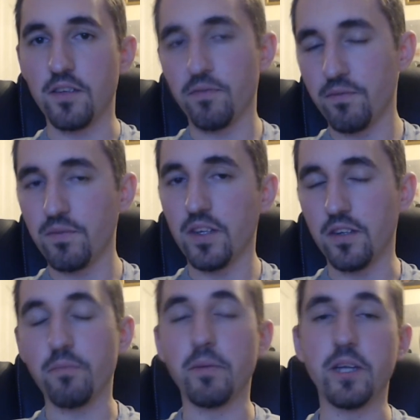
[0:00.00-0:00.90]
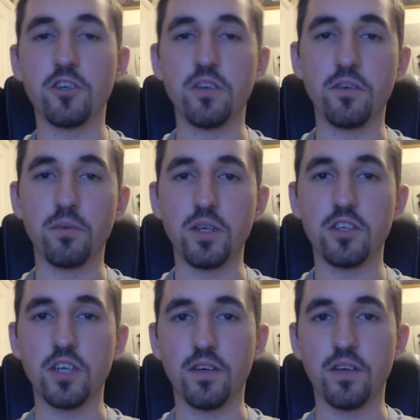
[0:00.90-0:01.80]
as I've mentioned,
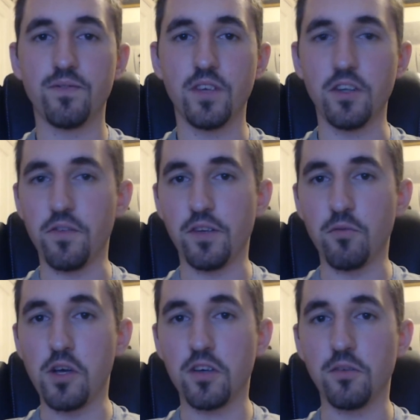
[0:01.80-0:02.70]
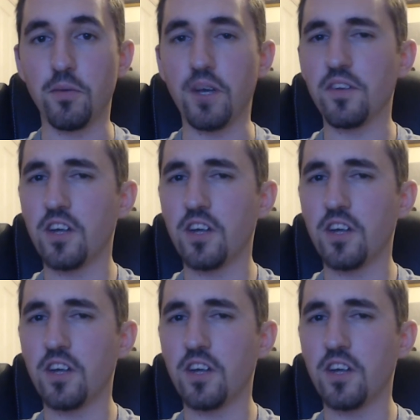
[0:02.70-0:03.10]
which I don't think worked so well.